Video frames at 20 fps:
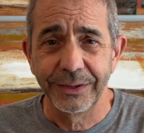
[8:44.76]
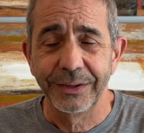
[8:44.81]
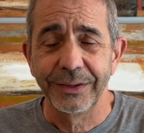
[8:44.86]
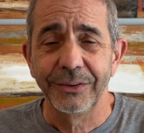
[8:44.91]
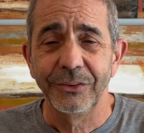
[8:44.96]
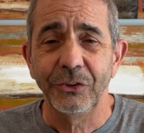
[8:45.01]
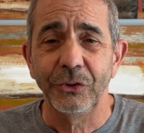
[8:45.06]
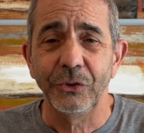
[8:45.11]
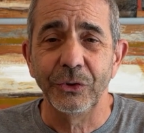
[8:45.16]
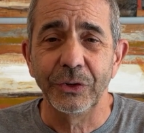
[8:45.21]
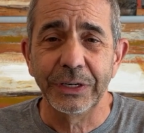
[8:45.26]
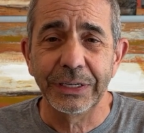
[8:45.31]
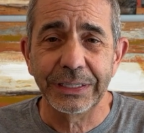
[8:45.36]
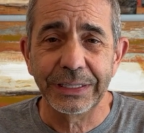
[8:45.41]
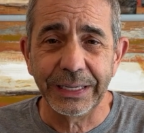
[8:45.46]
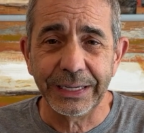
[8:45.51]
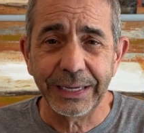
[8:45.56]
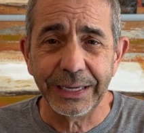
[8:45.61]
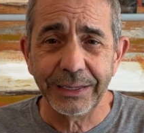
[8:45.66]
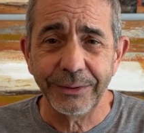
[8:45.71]
So you
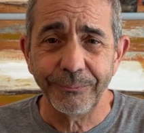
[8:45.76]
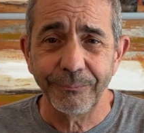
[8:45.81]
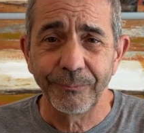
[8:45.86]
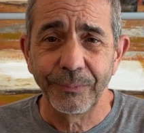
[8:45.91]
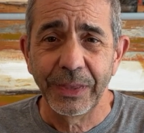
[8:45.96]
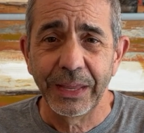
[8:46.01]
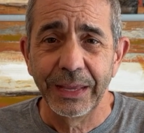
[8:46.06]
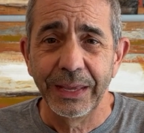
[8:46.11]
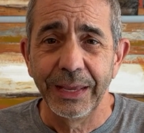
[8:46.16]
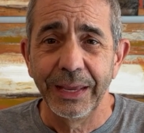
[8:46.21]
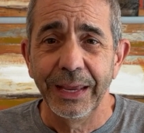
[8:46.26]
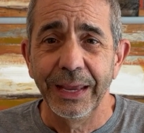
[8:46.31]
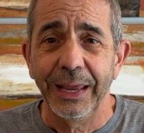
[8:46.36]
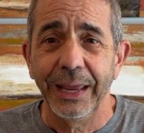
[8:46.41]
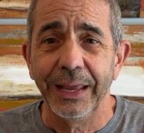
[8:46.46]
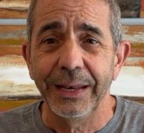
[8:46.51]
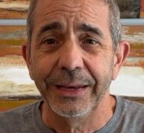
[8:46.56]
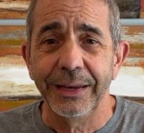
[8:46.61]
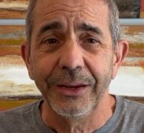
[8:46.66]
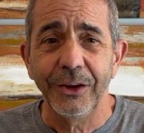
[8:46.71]
click it,
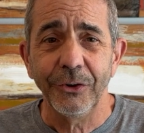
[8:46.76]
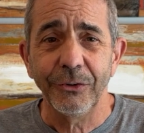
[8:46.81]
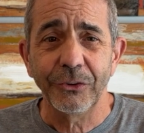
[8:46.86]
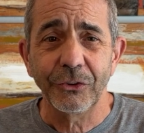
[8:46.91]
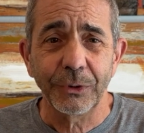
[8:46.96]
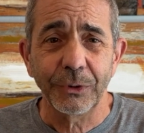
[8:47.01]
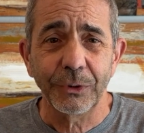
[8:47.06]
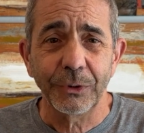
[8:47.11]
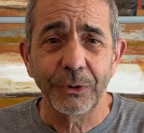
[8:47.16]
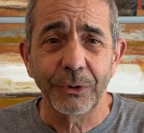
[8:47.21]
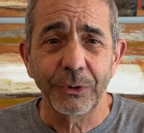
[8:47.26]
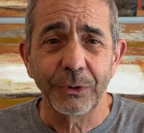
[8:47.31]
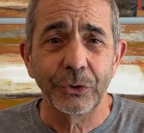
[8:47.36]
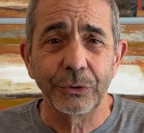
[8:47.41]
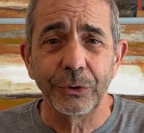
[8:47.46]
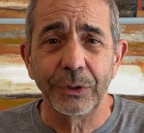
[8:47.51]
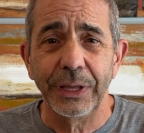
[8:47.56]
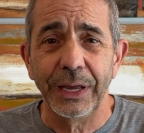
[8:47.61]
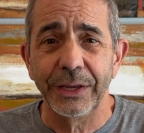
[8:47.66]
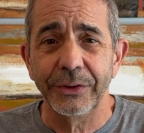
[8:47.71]
and here's where
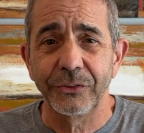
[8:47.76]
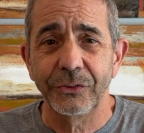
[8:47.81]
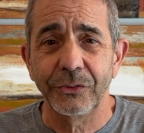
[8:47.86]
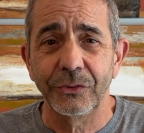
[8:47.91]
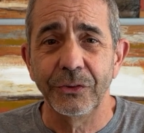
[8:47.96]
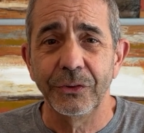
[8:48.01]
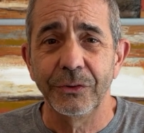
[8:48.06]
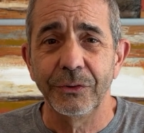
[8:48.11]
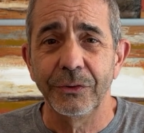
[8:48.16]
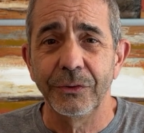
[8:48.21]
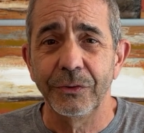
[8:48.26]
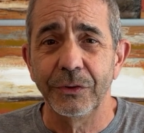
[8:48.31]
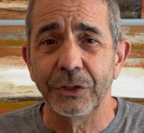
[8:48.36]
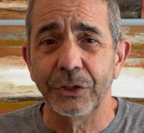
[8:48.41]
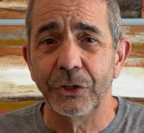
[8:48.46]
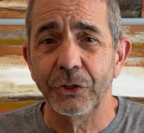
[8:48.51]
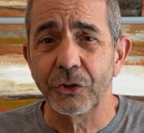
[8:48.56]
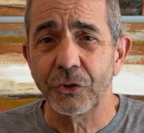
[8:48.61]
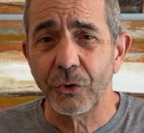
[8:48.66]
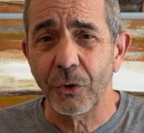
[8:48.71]
Google has the
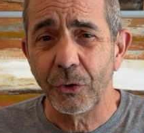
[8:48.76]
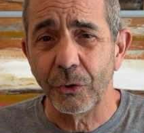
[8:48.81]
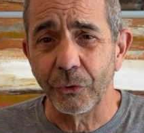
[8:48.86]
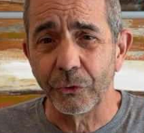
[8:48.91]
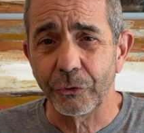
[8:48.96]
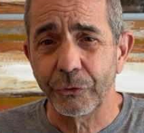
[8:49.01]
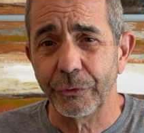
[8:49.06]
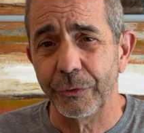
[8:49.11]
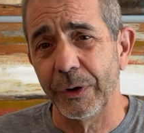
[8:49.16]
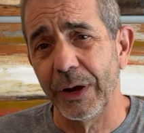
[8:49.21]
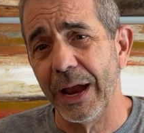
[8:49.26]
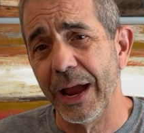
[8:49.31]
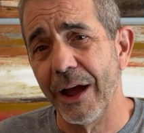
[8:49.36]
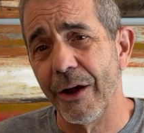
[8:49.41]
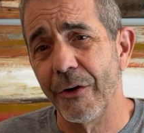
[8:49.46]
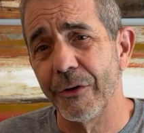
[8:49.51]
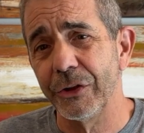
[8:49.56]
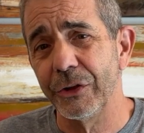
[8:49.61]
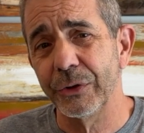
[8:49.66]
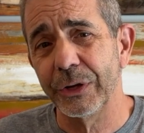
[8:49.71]
controls for
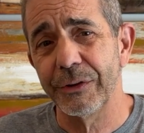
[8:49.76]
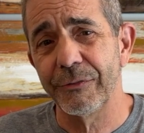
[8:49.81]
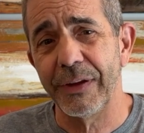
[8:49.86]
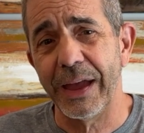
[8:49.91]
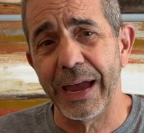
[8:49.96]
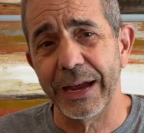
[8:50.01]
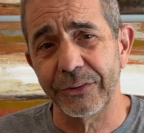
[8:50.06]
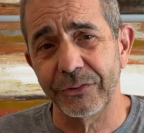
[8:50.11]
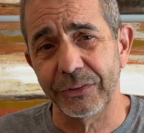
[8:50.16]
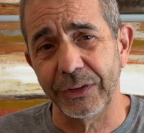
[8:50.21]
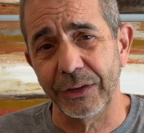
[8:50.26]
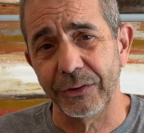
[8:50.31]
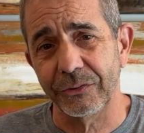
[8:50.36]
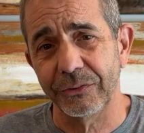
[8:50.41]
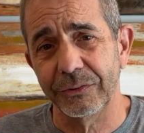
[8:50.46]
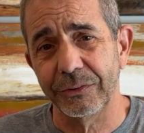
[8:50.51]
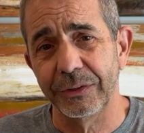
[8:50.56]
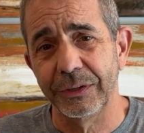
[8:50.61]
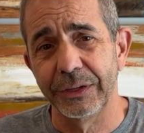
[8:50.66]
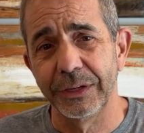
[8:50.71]
how you give
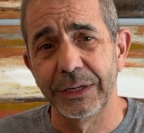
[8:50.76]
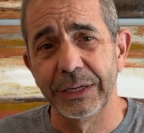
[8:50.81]
access.